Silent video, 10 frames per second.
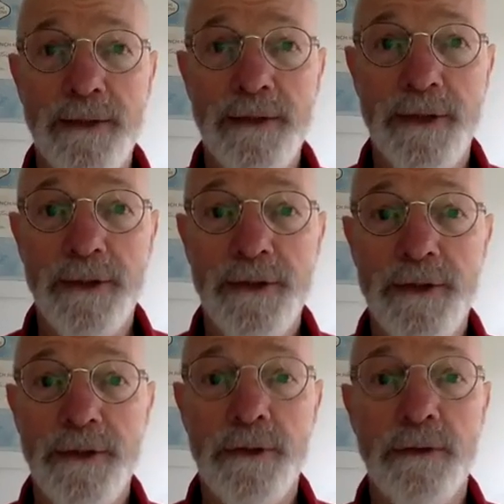So this
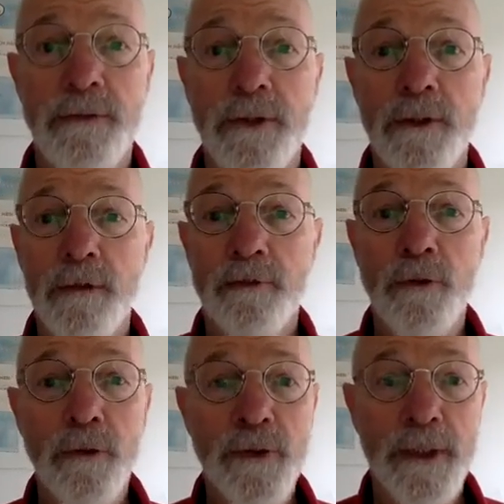is sort of
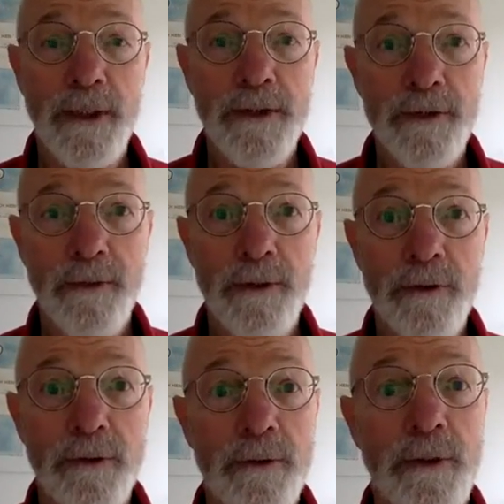4 things. We're going
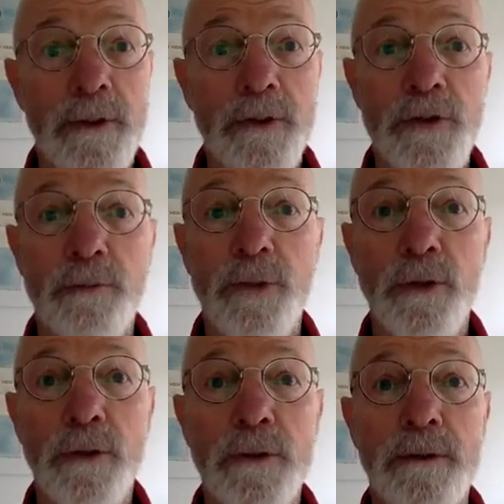to do
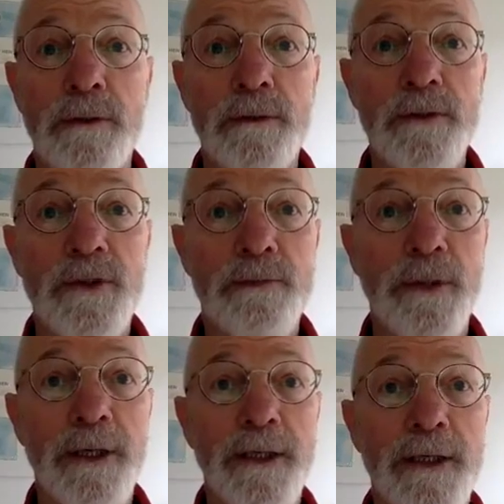support,
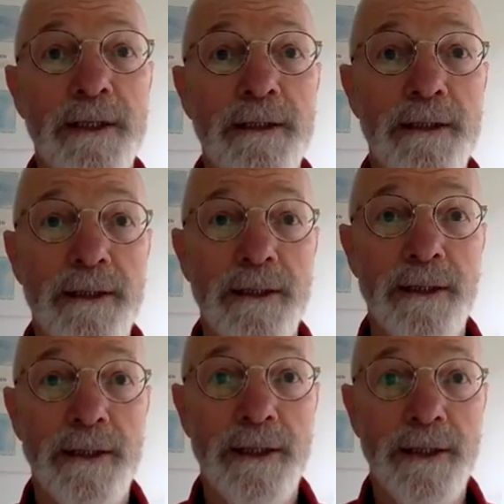spine,
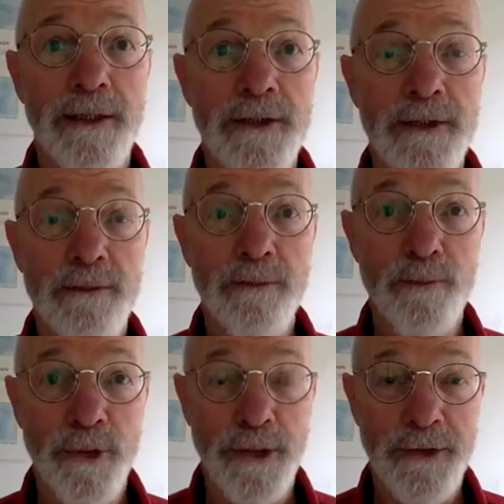eyes,
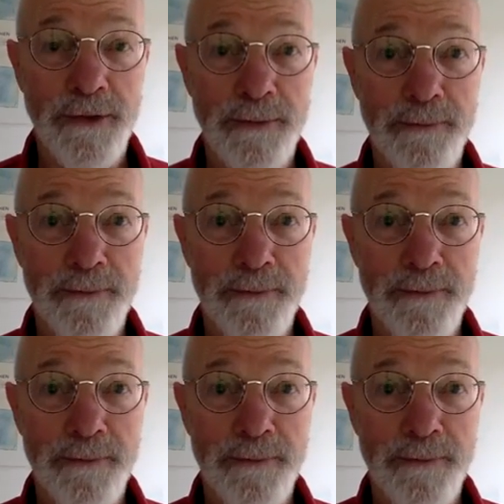breath.